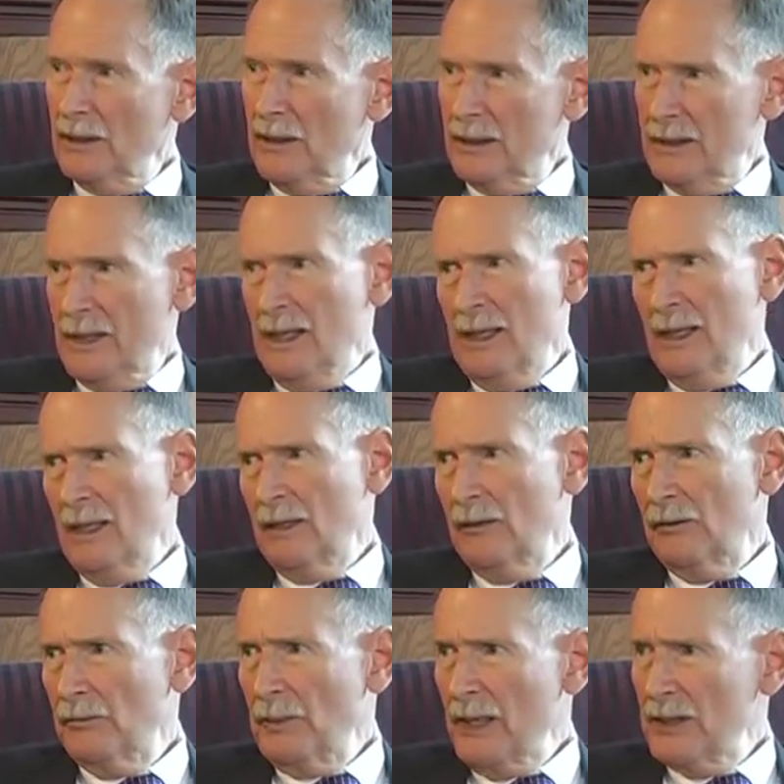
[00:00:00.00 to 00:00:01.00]
and taking care
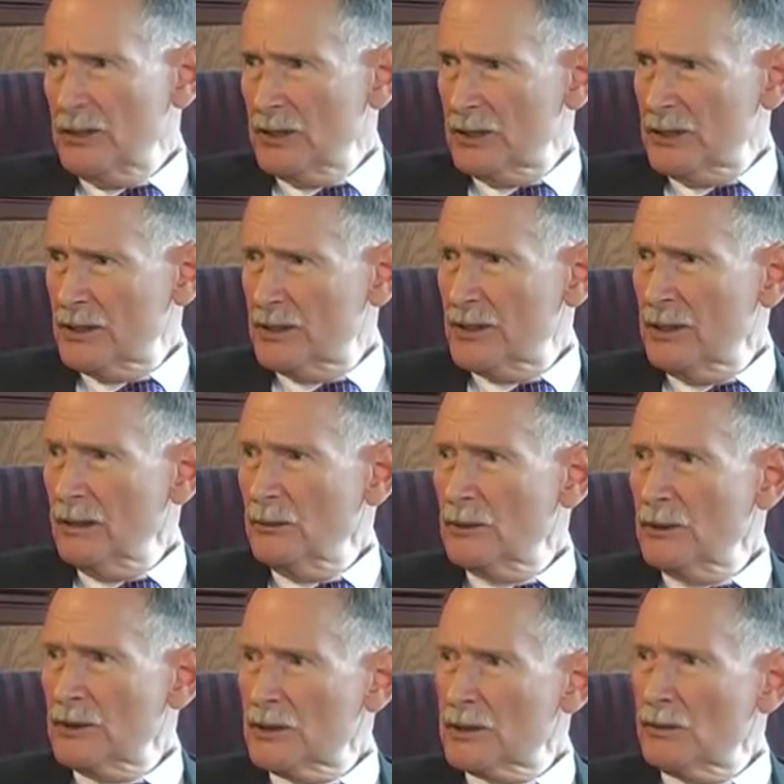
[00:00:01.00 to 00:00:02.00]
of patients
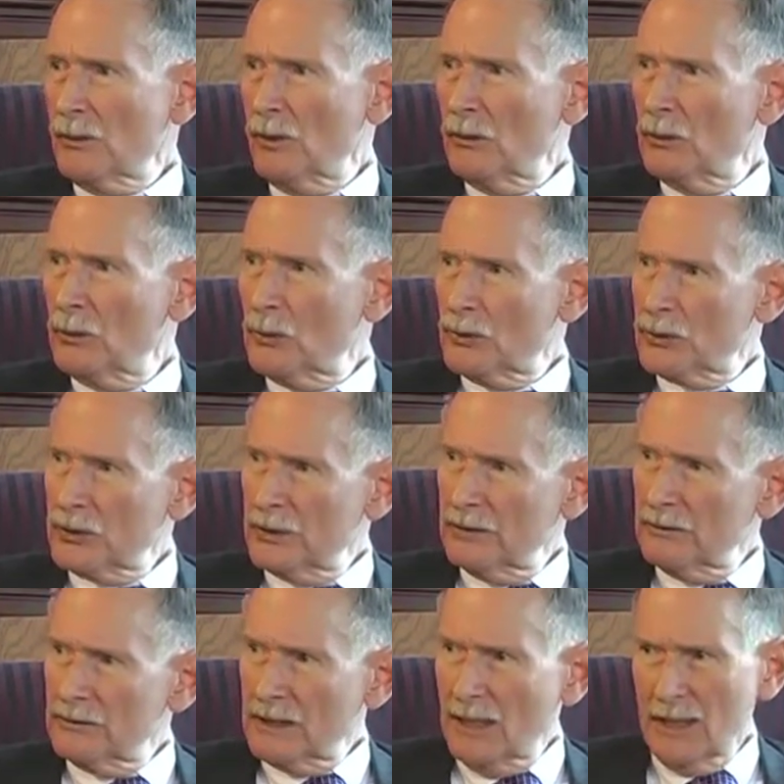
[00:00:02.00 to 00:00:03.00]
with a small portion
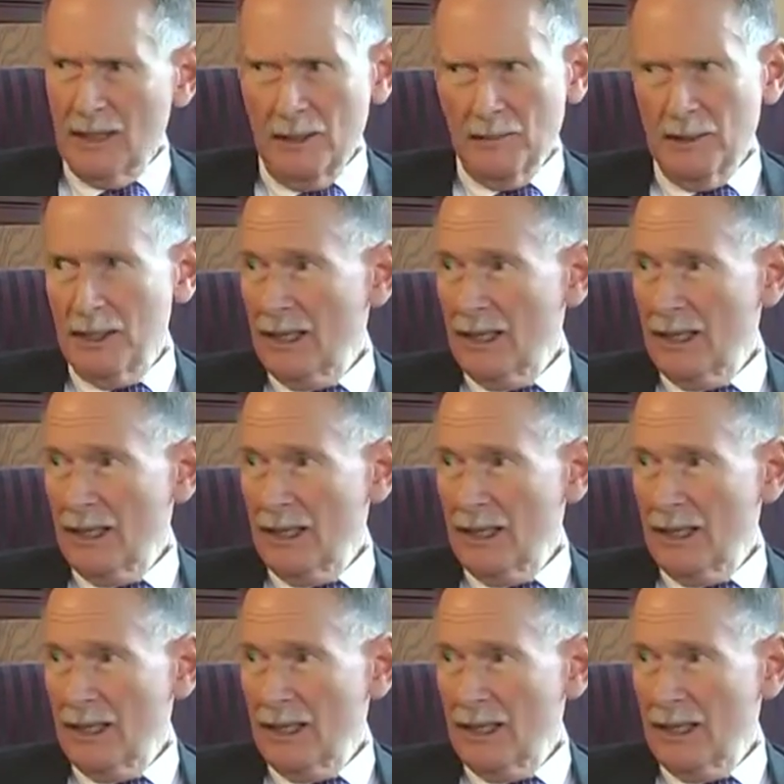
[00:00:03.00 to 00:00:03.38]
of time.